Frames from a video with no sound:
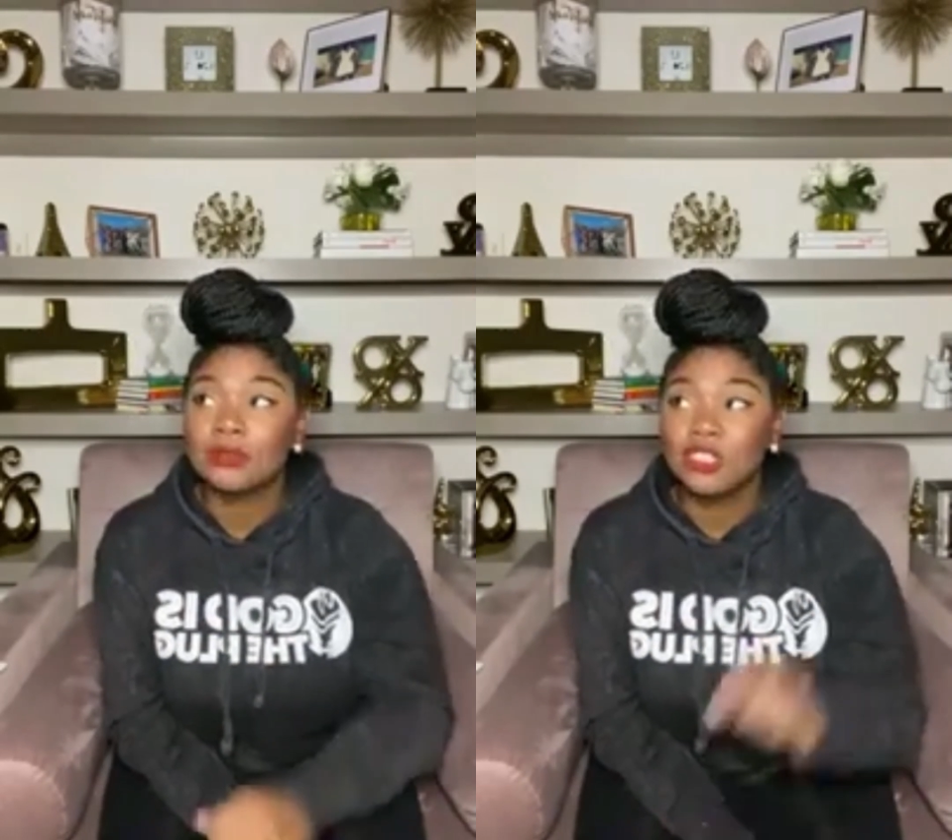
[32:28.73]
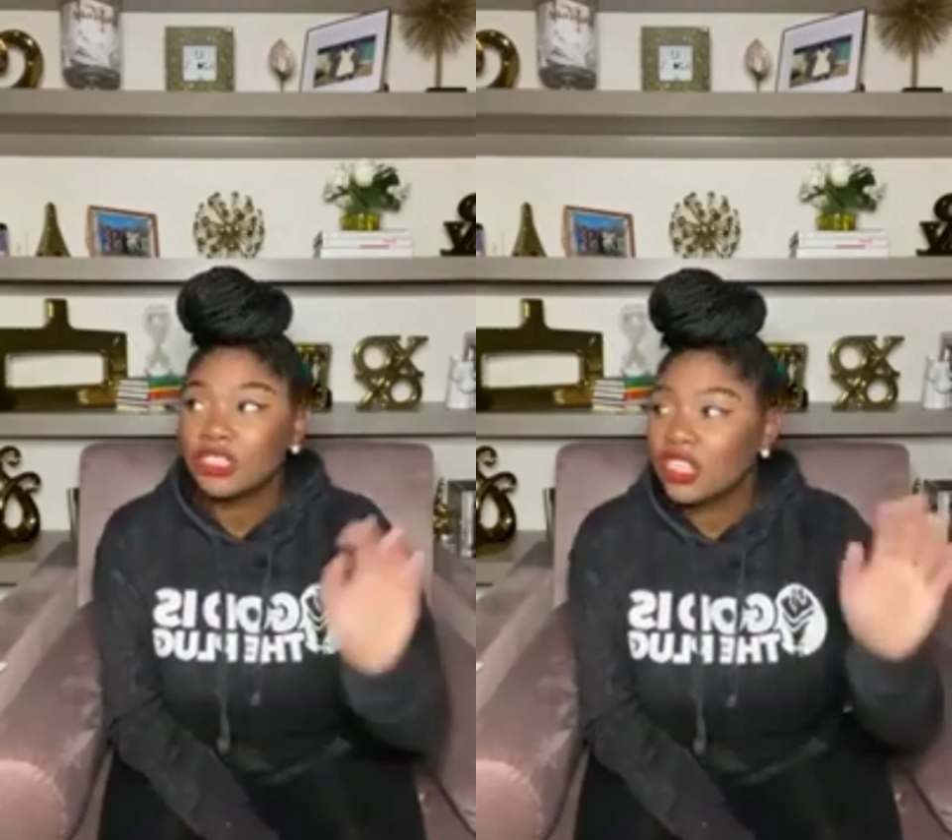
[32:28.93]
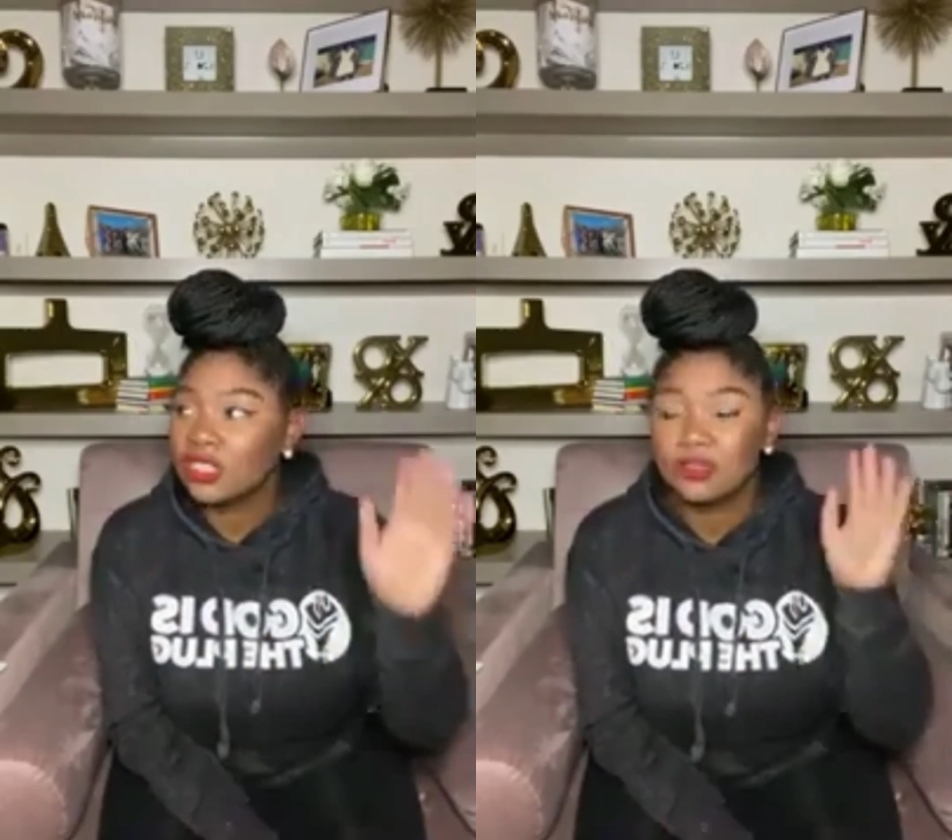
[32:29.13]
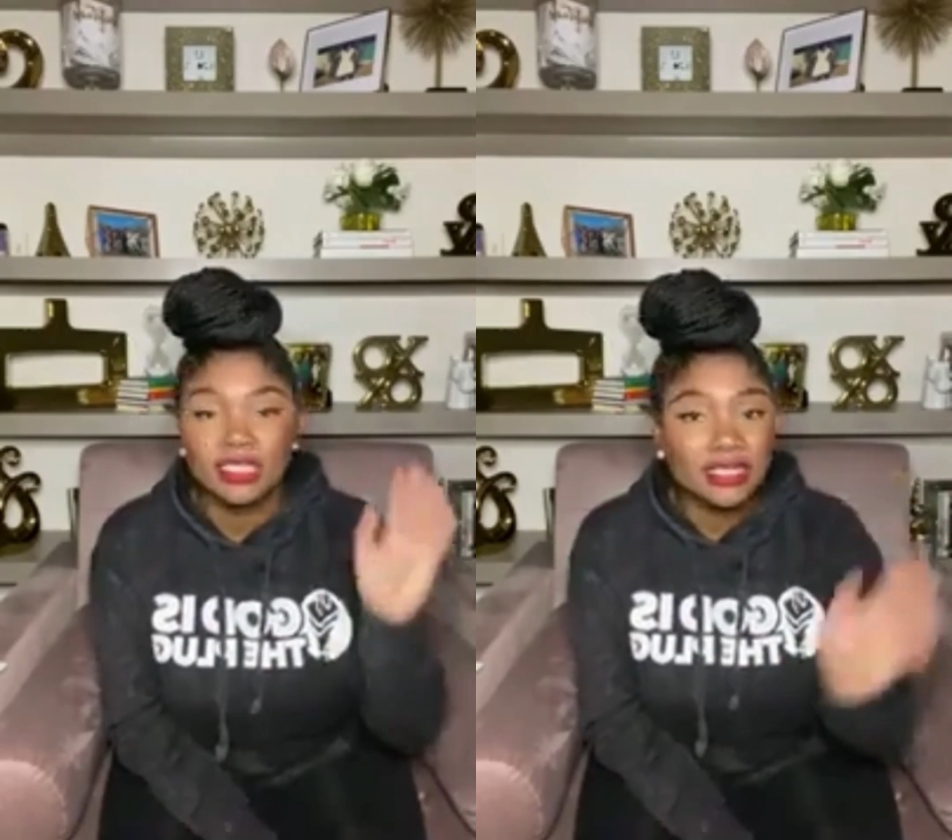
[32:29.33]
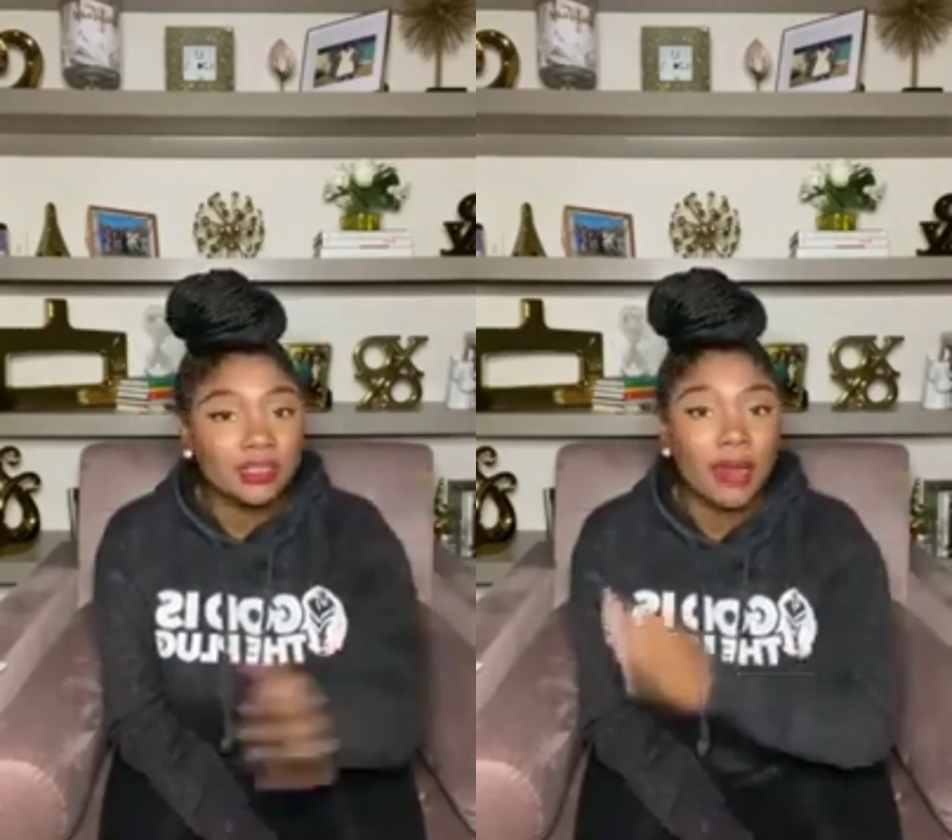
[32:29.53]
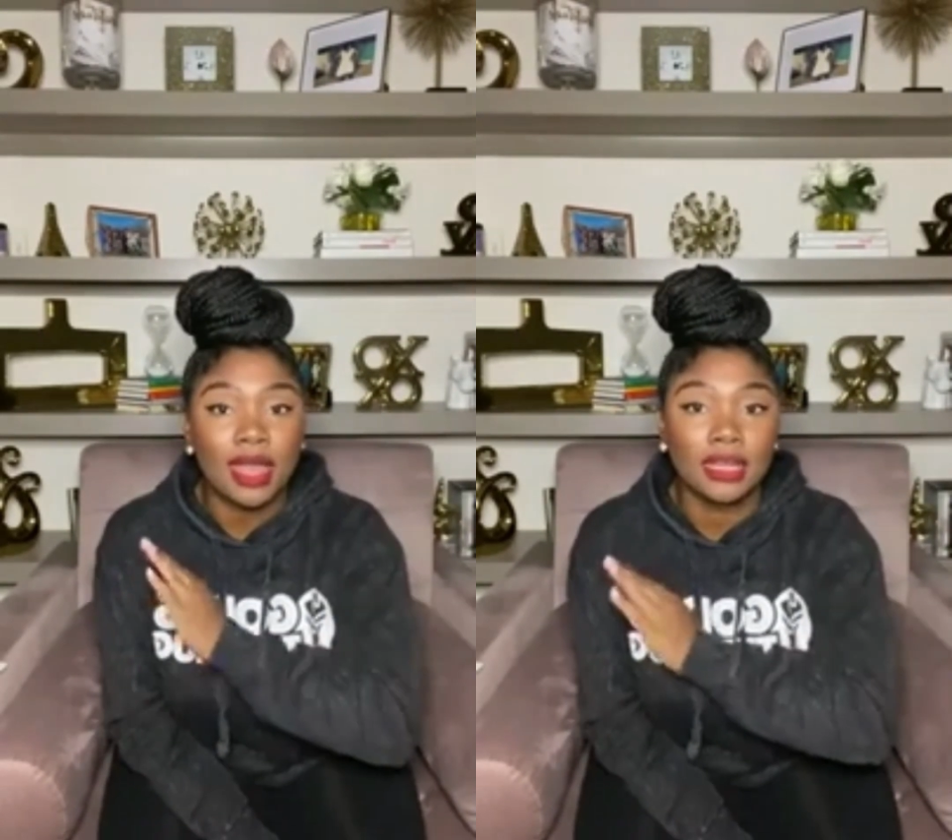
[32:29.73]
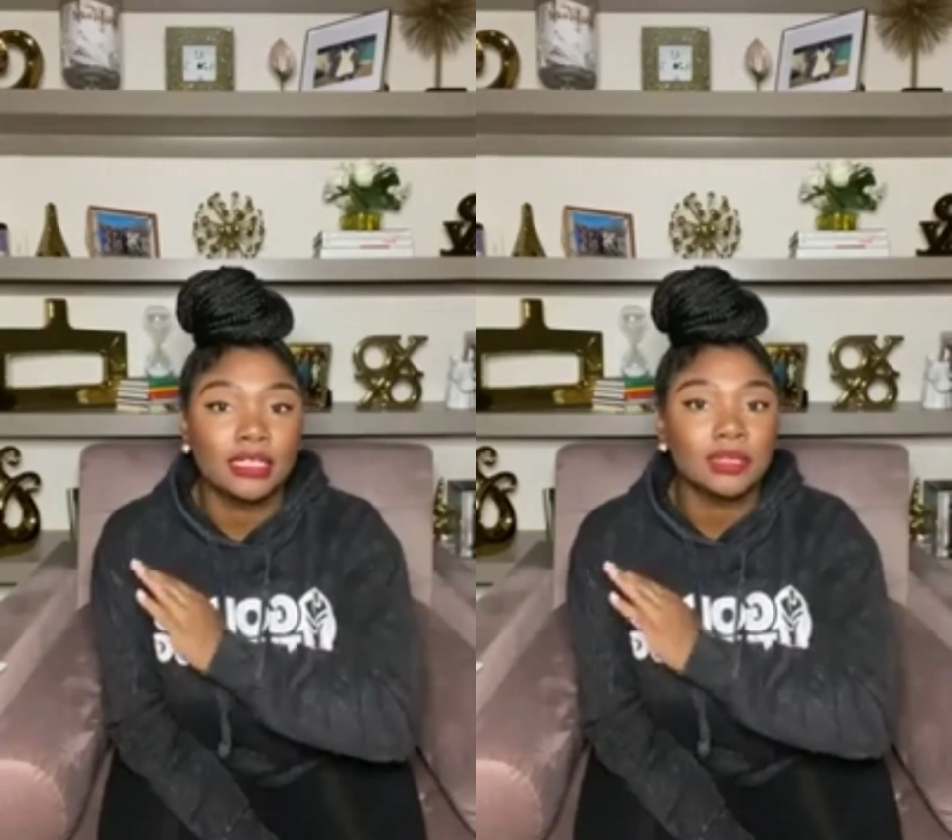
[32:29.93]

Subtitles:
I am sure there's some studies to back